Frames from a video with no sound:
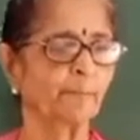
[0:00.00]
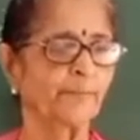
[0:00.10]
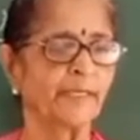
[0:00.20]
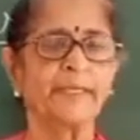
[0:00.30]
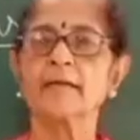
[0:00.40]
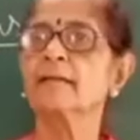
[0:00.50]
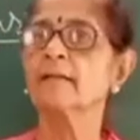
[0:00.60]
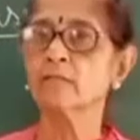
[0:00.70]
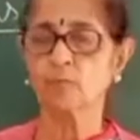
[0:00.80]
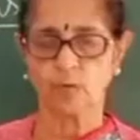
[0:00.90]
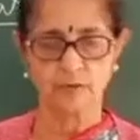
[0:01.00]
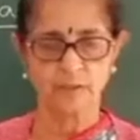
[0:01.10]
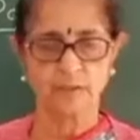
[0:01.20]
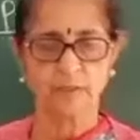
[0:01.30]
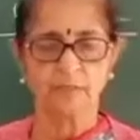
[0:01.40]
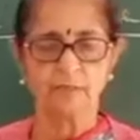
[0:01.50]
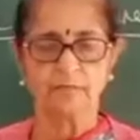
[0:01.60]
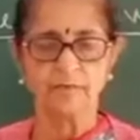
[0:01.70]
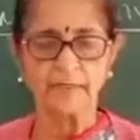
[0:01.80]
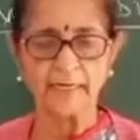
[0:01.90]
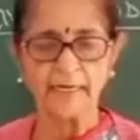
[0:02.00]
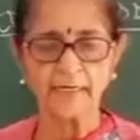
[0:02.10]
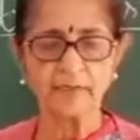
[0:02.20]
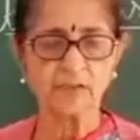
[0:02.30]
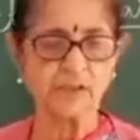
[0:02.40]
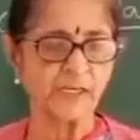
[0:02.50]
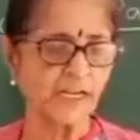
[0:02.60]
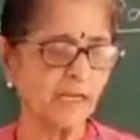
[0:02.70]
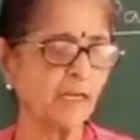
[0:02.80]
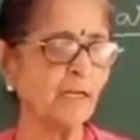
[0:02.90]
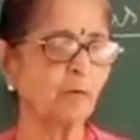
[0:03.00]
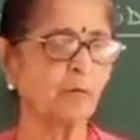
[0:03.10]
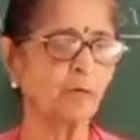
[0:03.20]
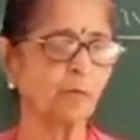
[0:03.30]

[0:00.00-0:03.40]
In active voice, we write shall or